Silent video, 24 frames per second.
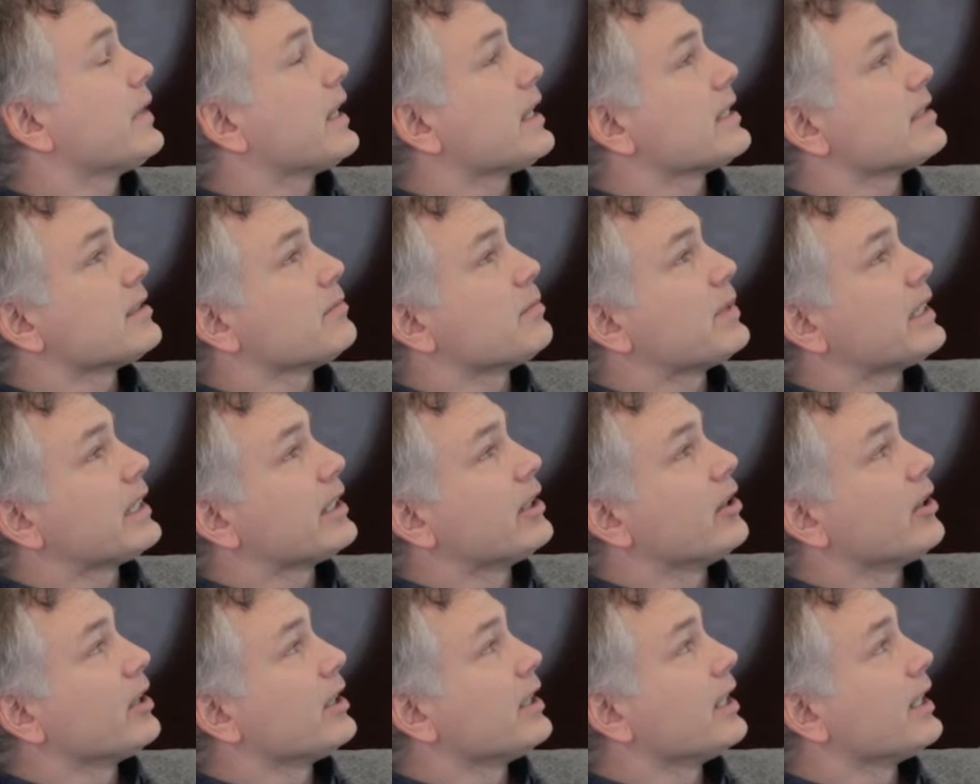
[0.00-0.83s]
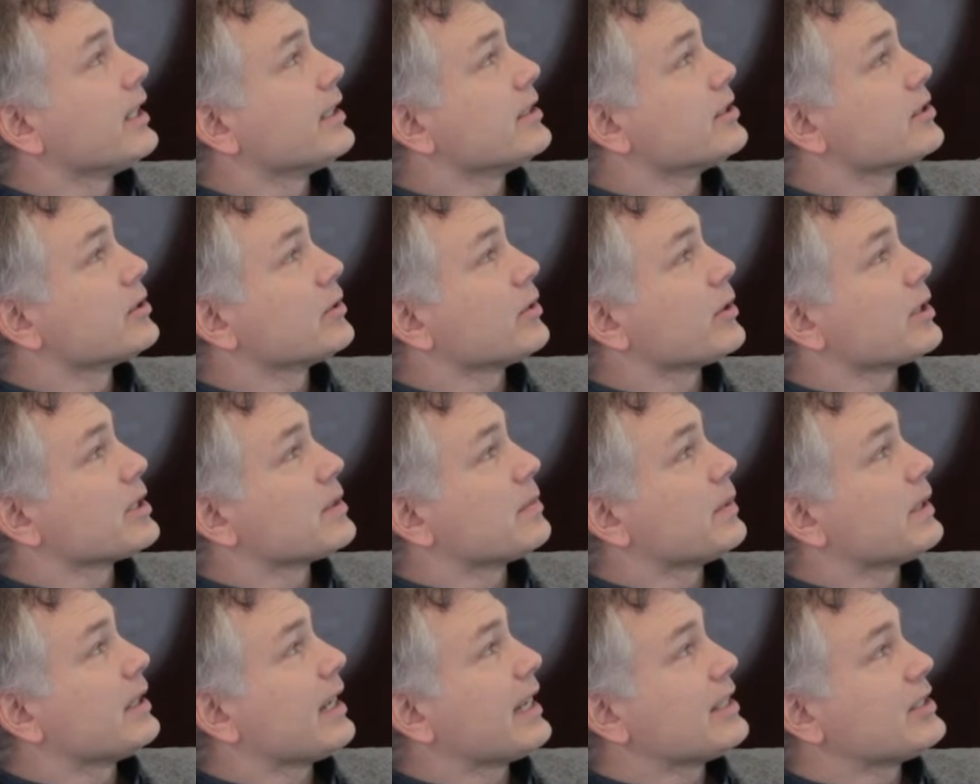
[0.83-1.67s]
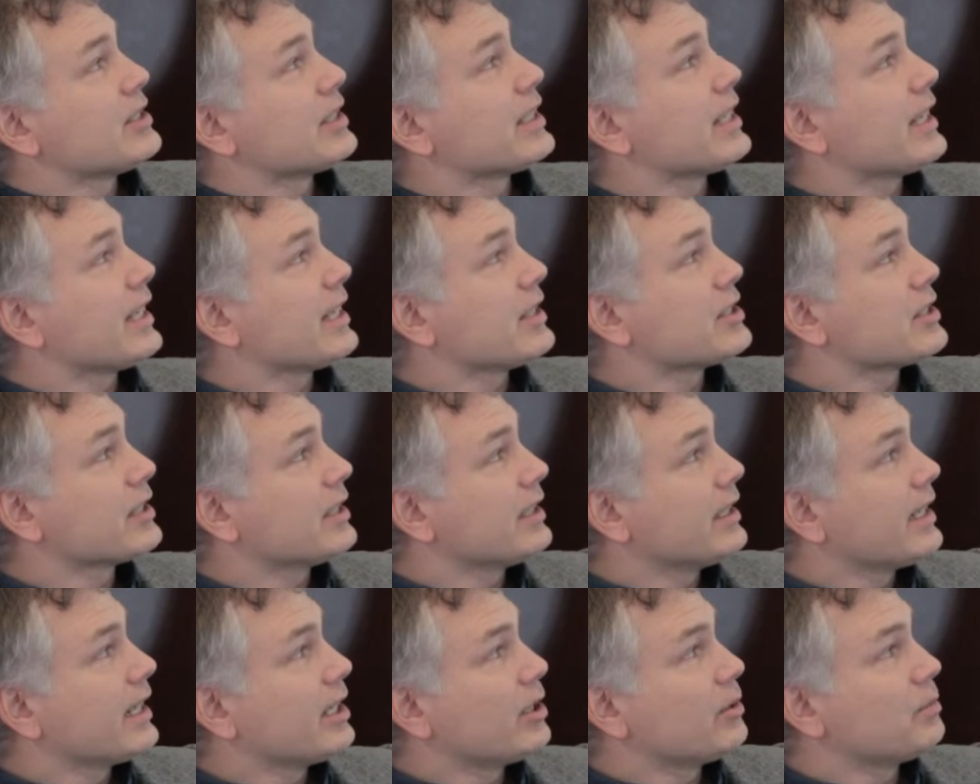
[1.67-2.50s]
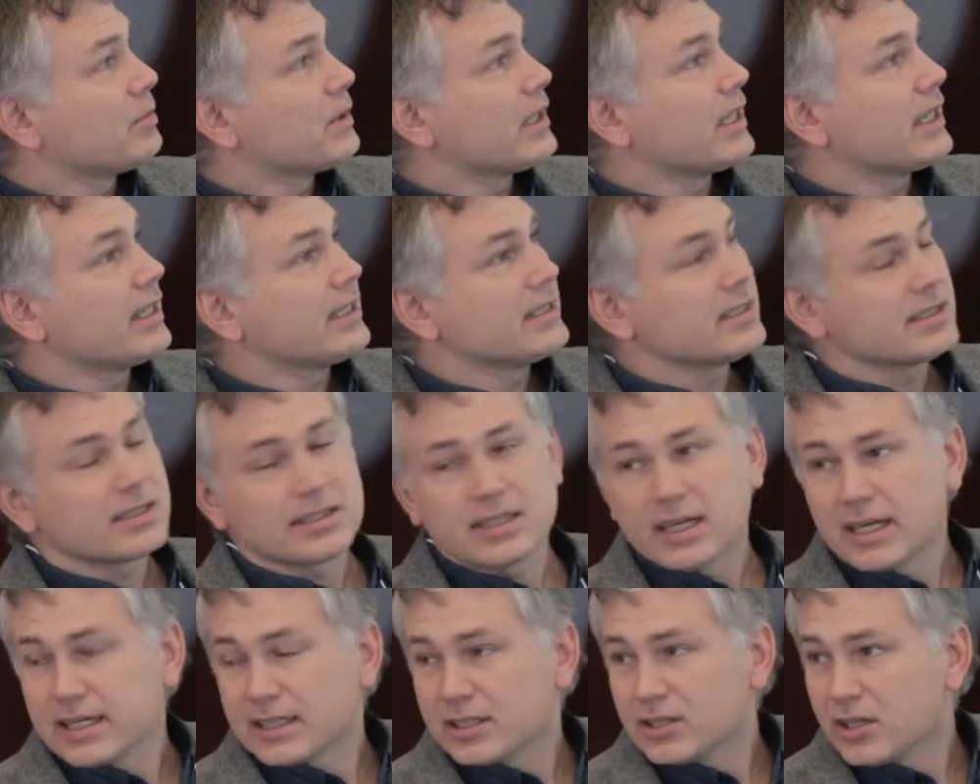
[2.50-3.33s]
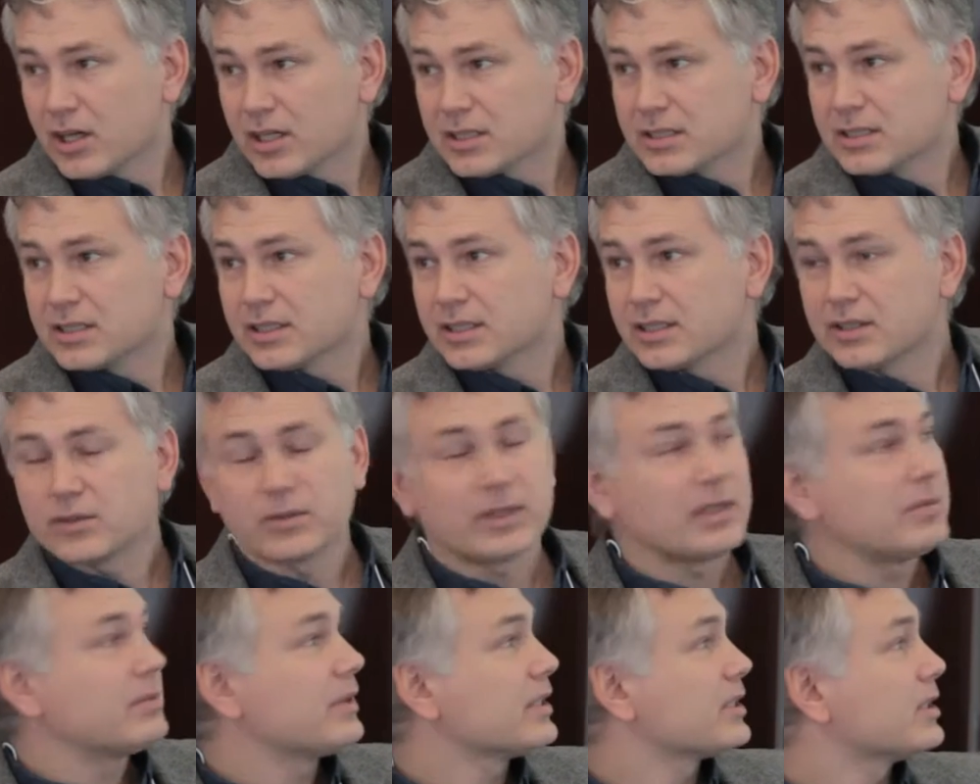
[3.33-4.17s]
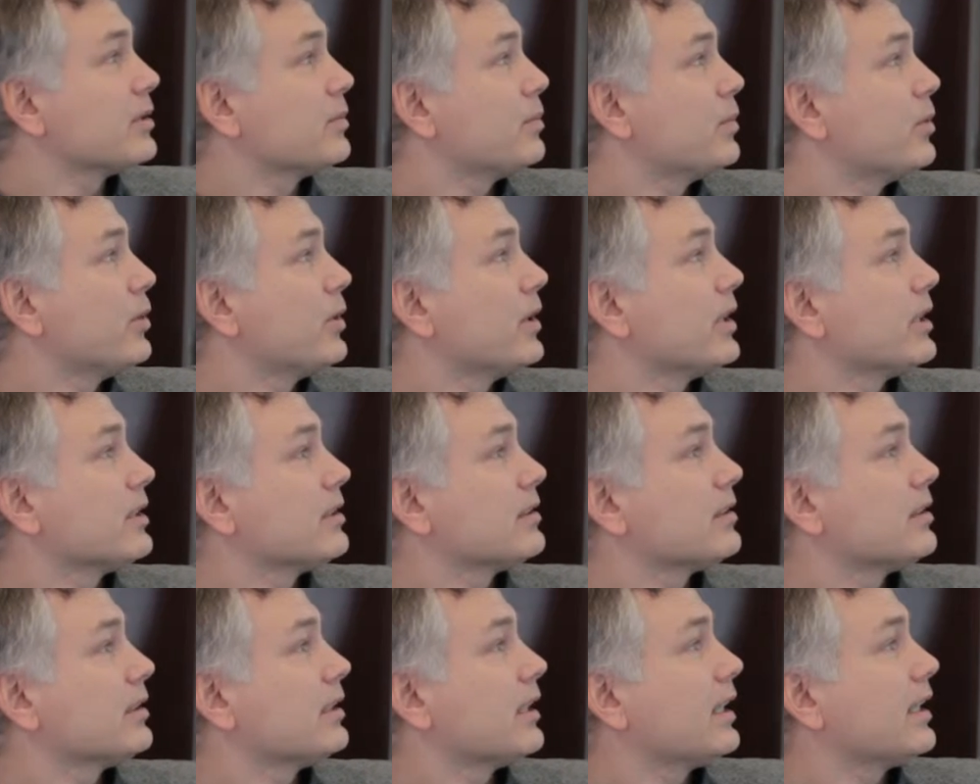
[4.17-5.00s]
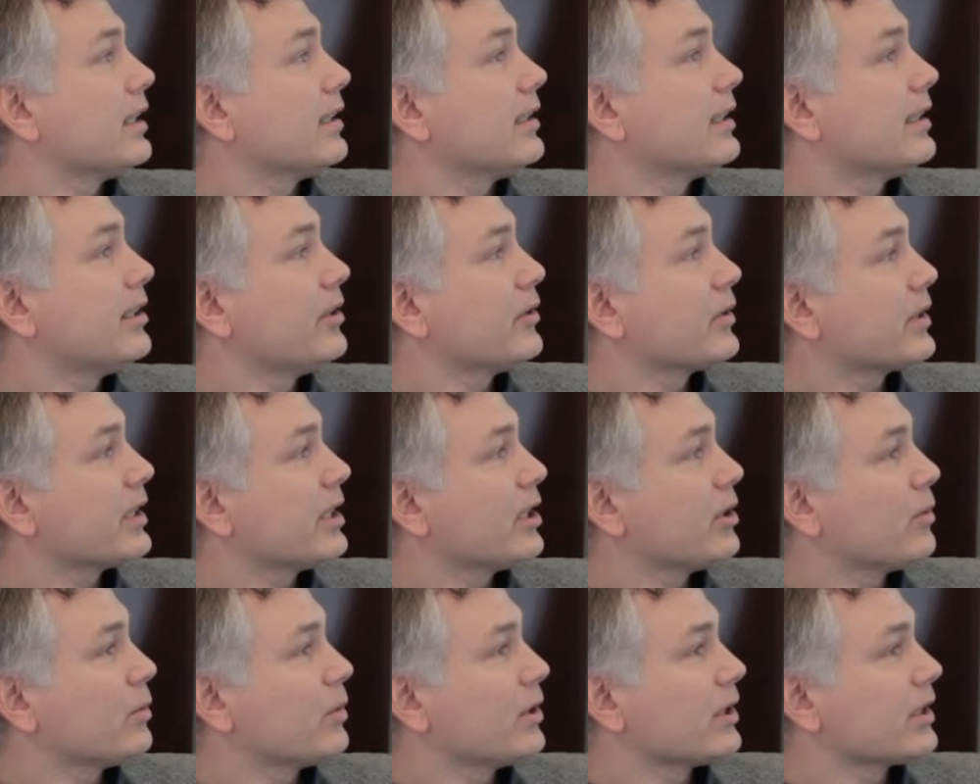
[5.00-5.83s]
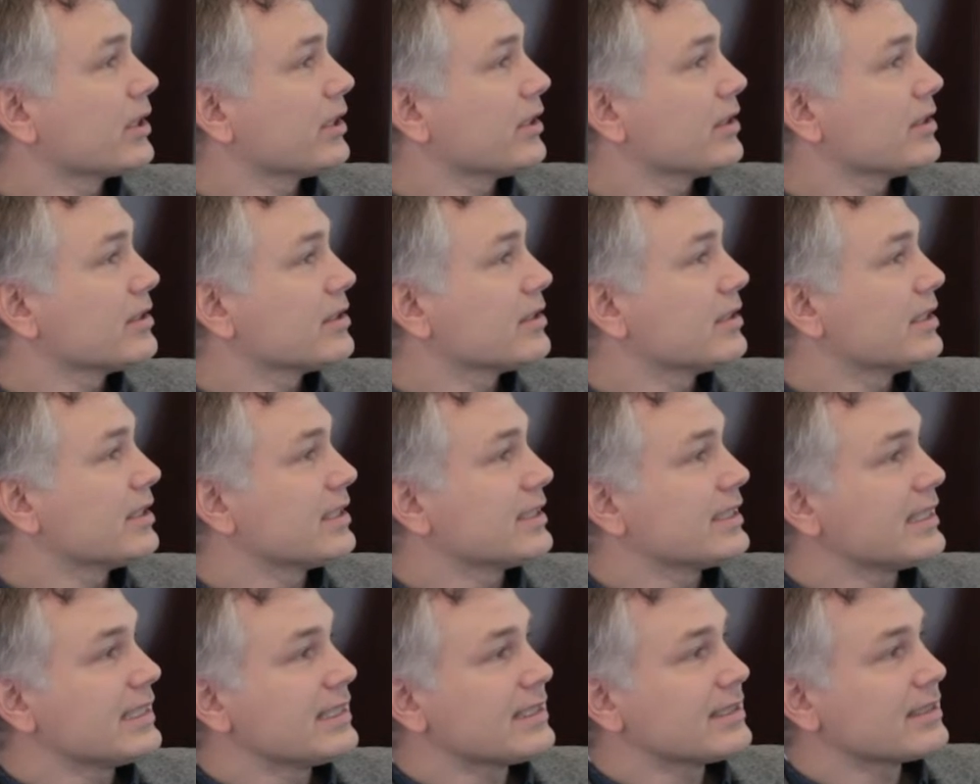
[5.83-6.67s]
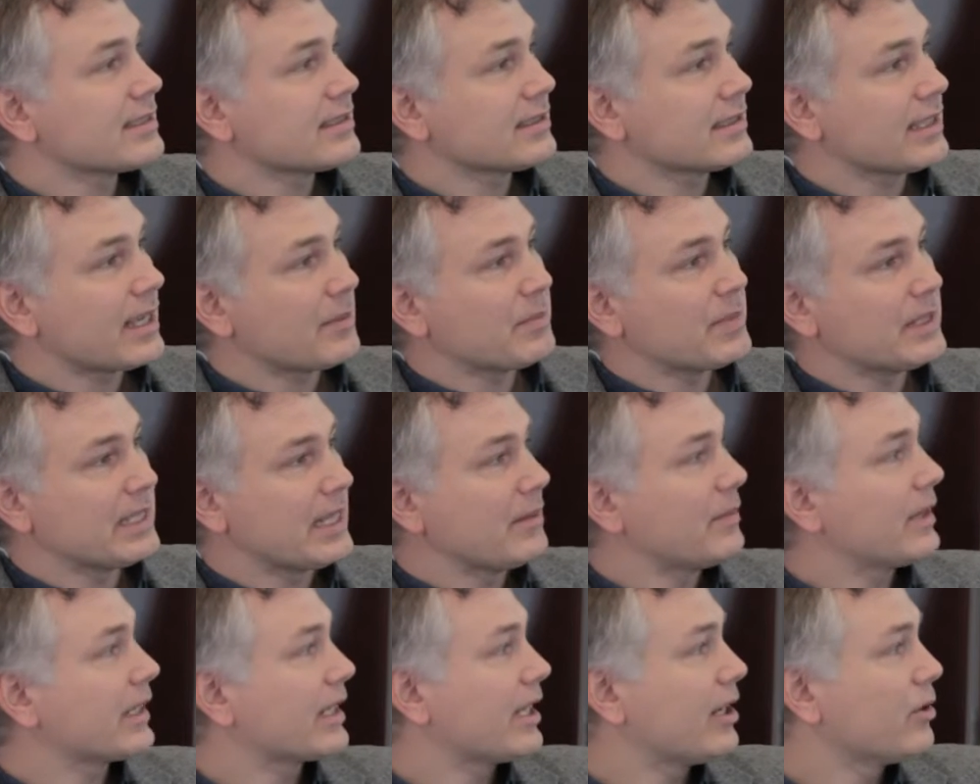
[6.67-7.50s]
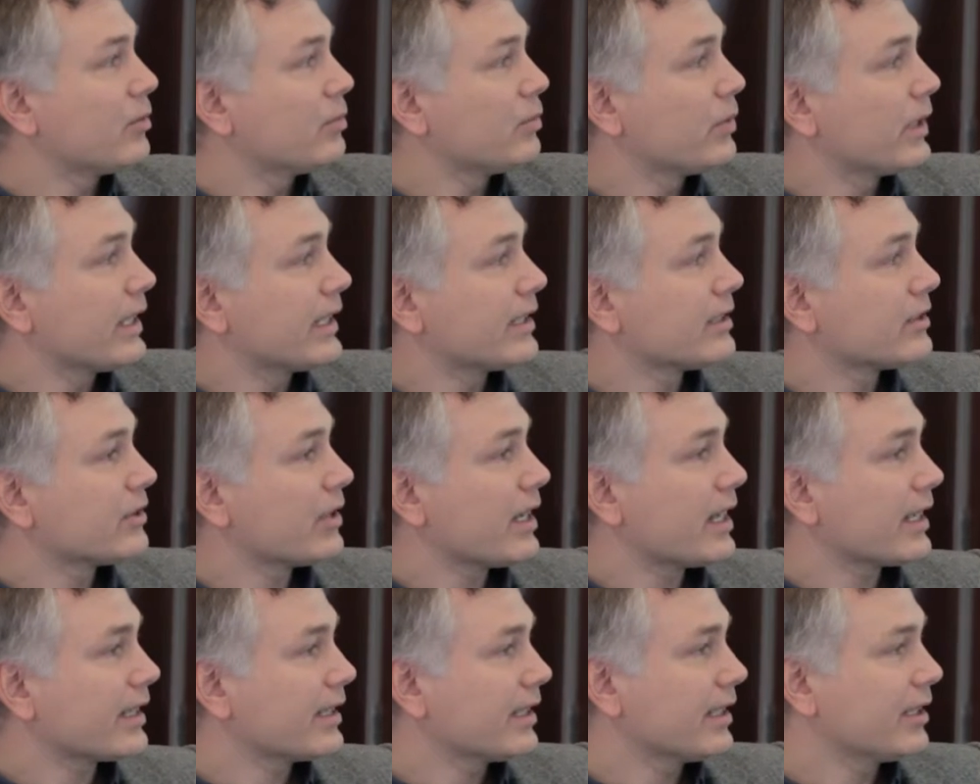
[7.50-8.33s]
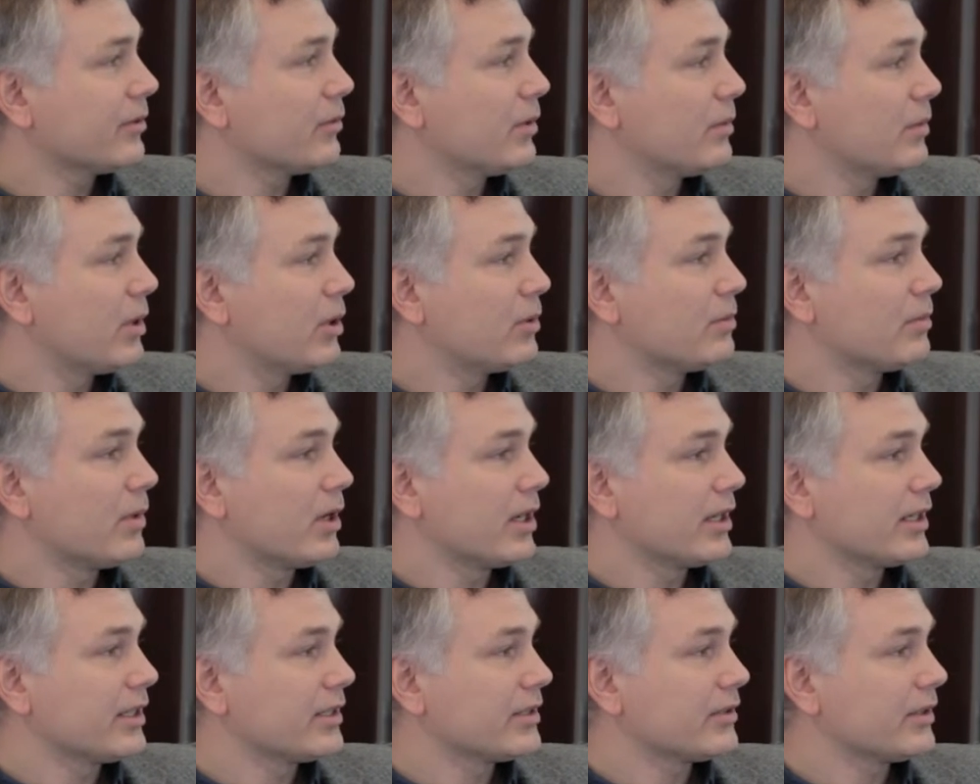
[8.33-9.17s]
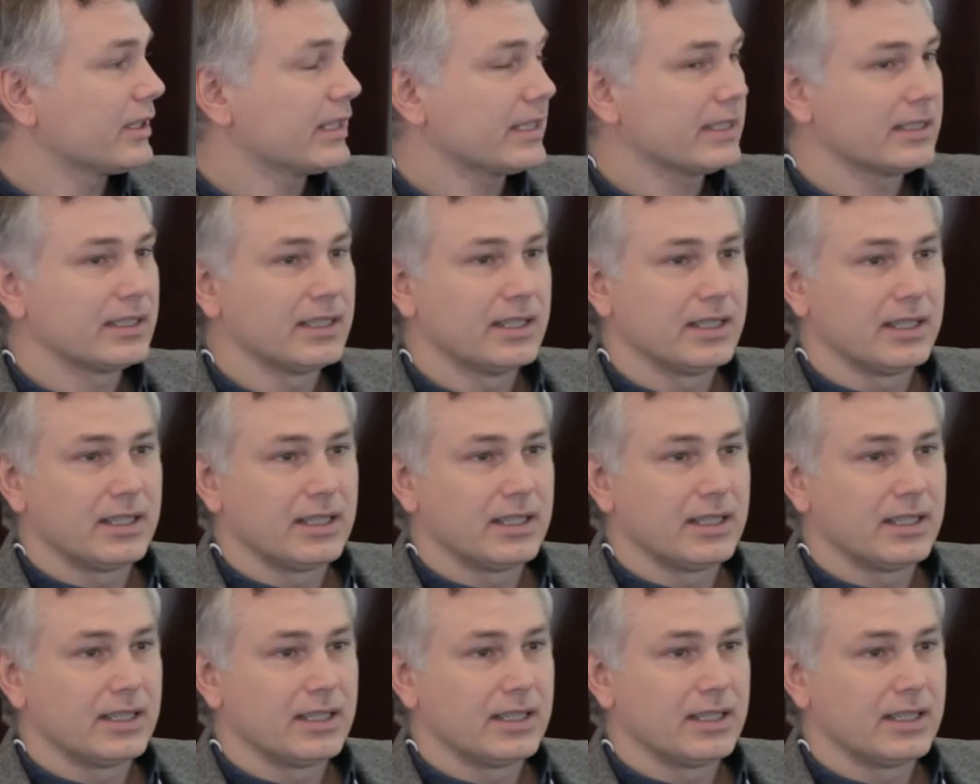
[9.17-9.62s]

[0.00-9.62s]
as it being an online source, but education, helplines, diagnostic treatment support, healthcare workers, disease epidemic outbreak tracking, remote monitoring,